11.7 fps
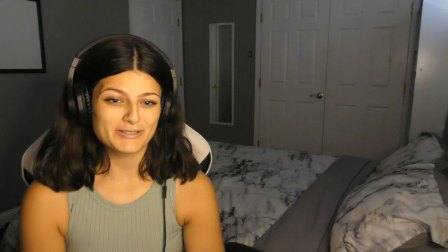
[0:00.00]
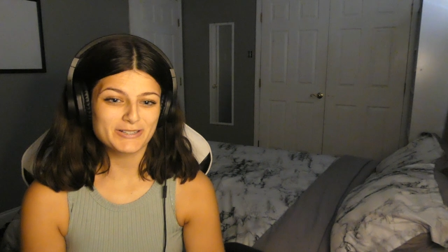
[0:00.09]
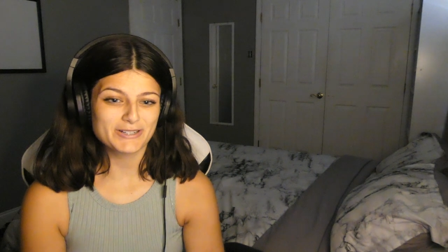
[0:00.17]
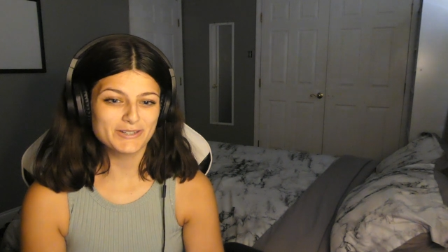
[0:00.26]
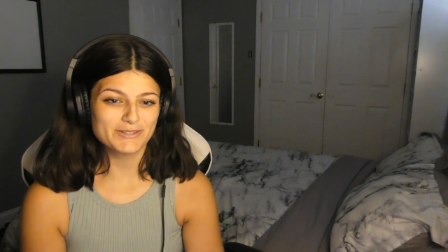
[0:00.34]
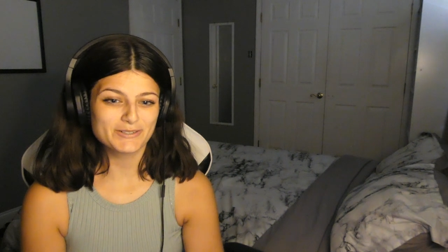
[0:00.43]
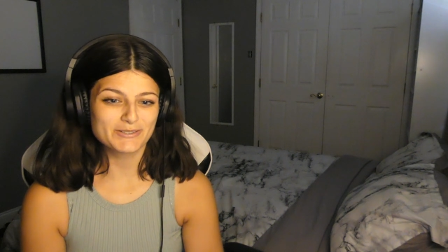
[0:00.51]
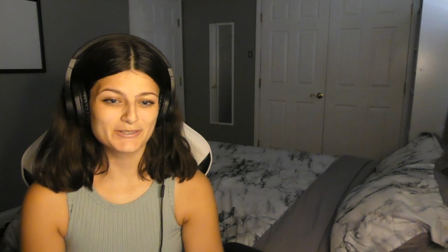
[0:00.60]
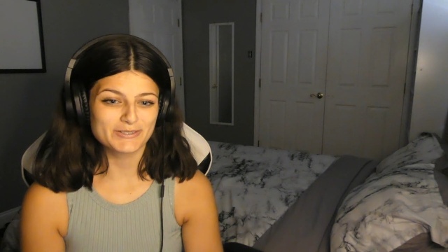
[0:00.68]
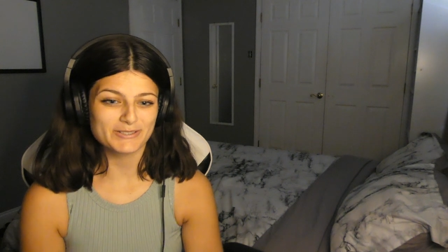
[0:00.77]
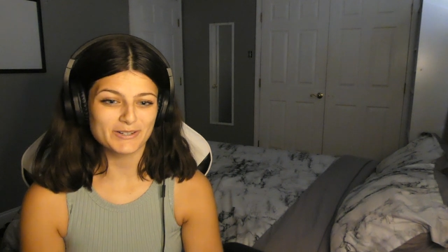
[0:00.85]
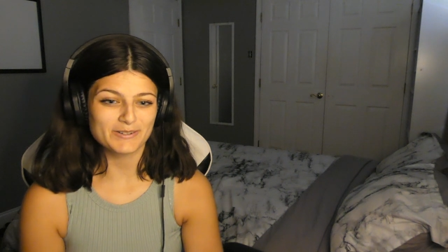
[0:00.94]
too,
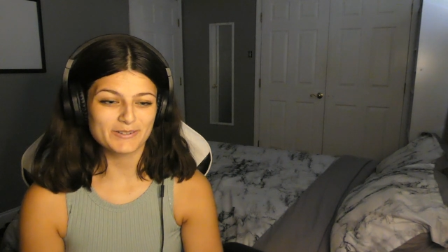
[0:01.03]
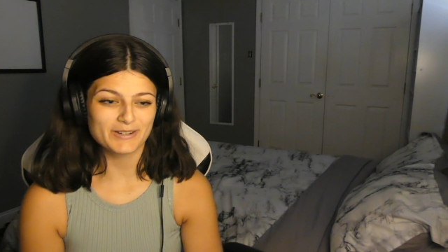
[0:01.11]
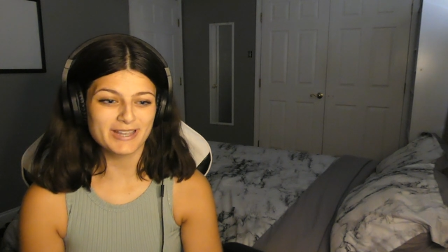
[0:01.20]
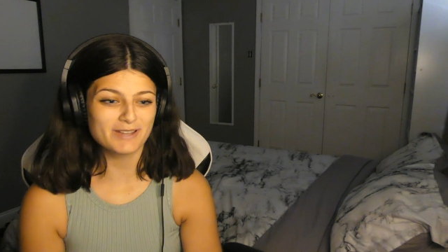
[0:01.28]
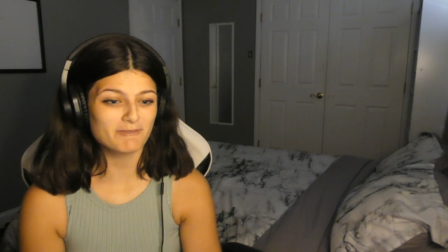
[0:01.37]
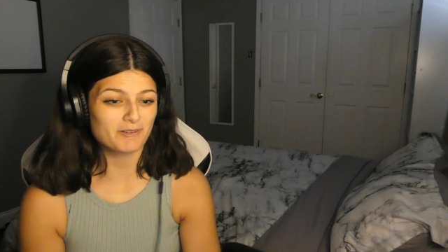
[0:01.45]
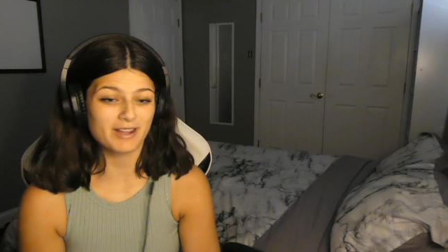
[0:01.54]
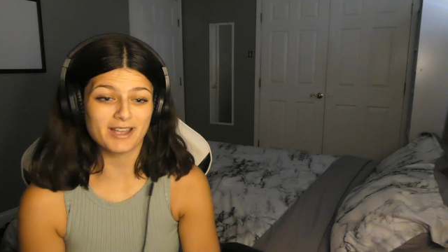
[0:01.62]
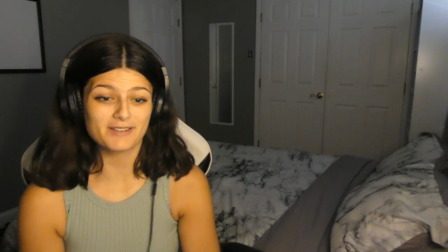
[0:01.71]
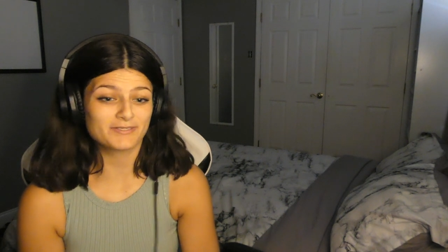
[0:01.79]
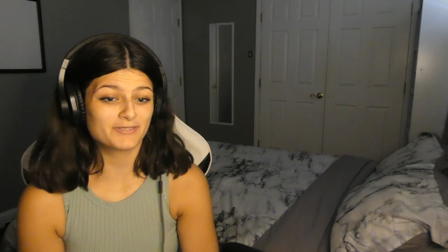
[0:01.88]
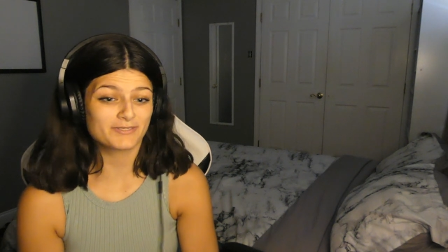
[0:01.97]
so he won't
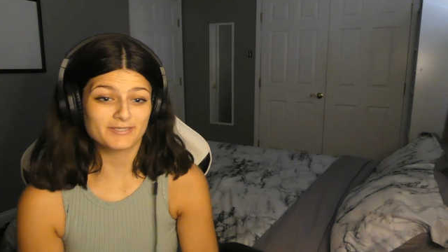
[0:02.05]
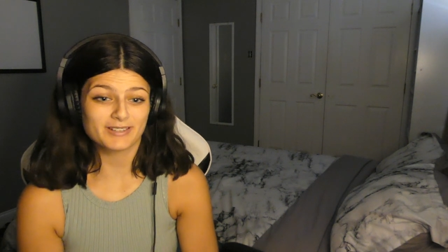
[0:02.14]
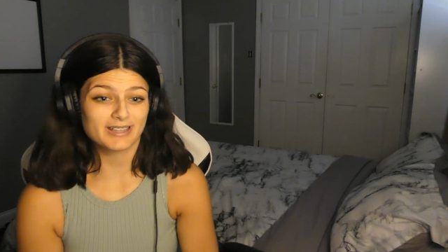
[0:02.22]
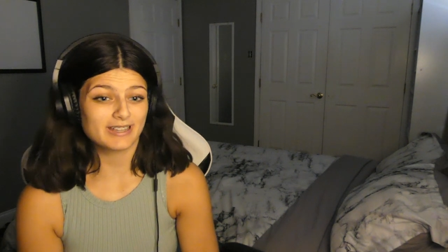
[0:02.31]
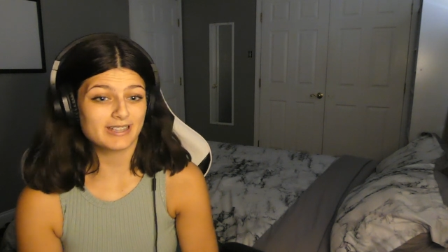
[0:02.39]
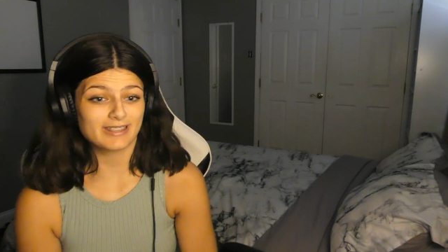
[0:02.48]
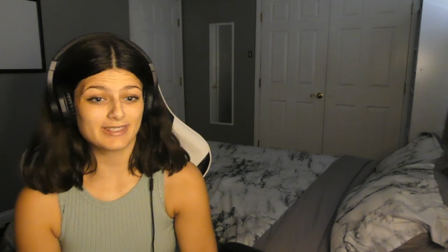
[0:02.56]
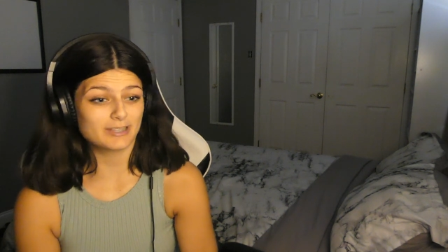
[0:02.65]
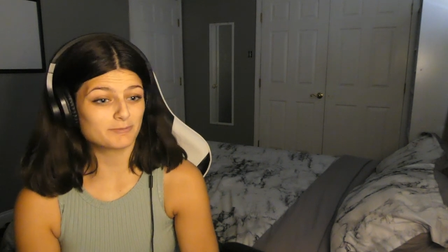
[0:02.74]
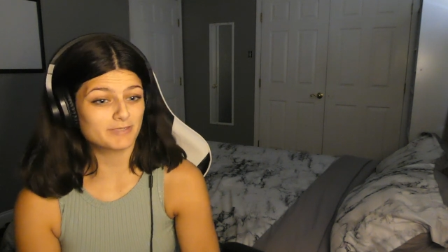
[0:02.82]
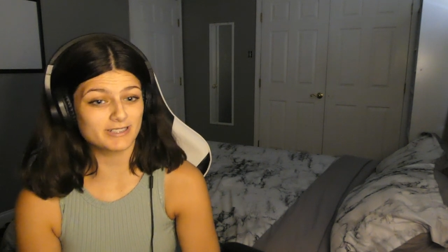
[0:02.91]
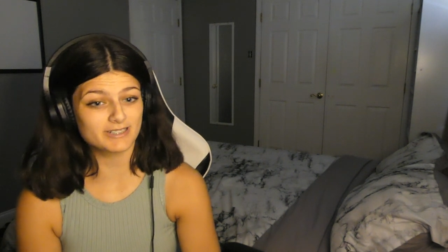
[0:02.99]
have
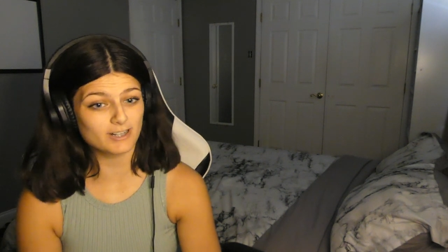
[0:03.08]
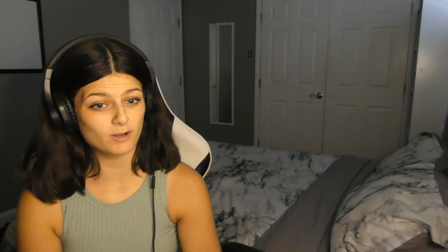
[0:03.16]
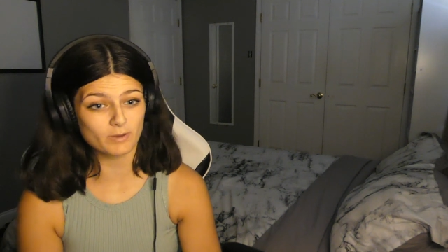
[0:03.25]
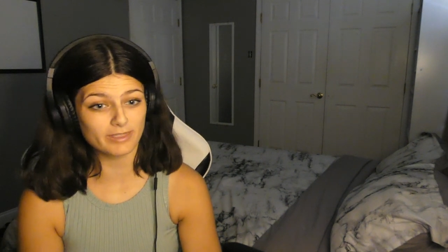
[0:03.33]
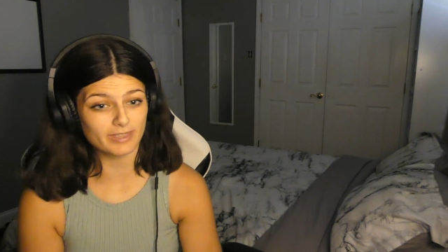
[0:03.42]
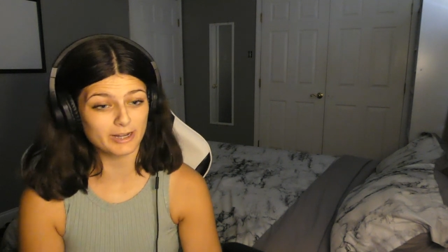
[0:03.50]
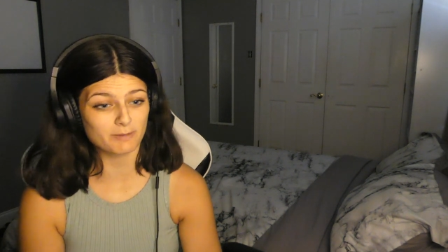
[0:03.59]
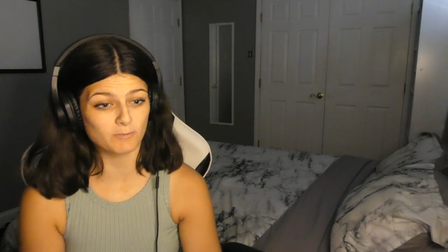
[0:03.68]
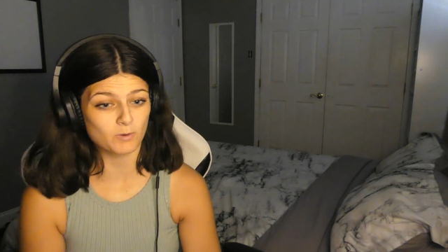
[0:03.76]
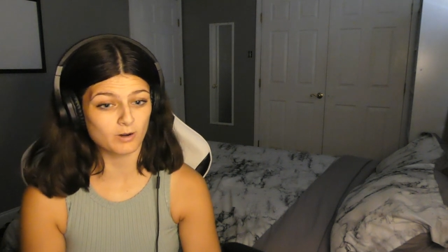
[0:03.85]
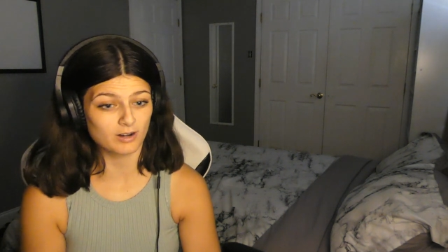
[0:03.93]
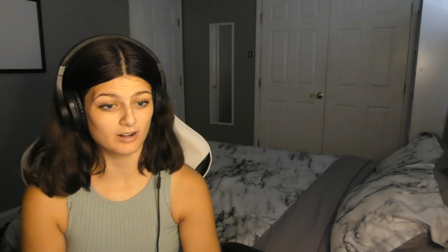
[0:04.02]
them to deal with
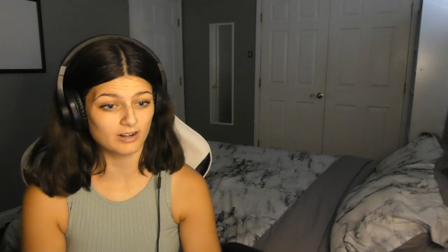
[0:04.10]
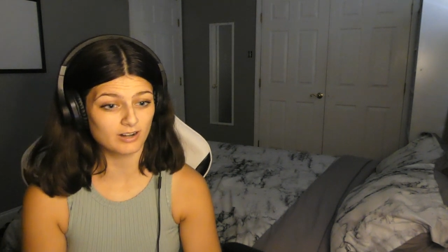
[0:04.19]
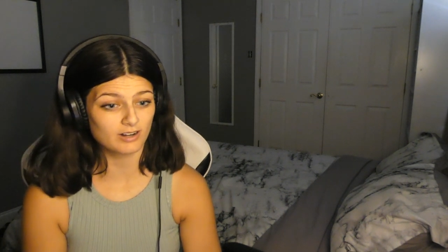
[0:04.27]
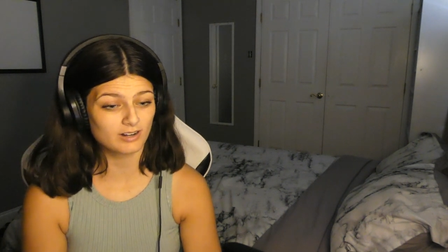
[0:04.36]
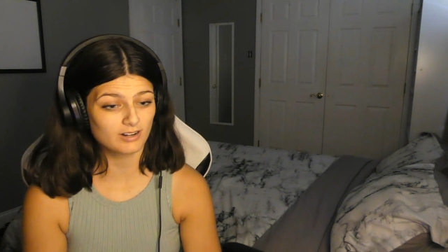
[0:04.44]
anymore.